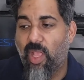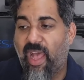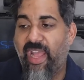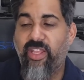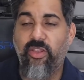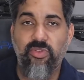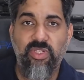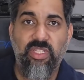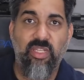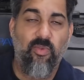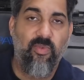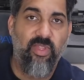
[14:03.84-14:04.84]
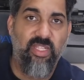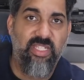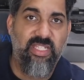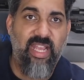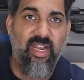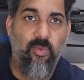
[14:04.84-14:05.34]
I use the
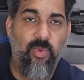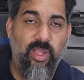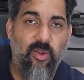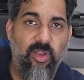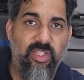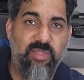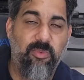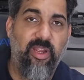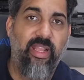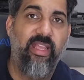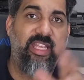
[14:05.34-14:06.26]
standard recoil spring.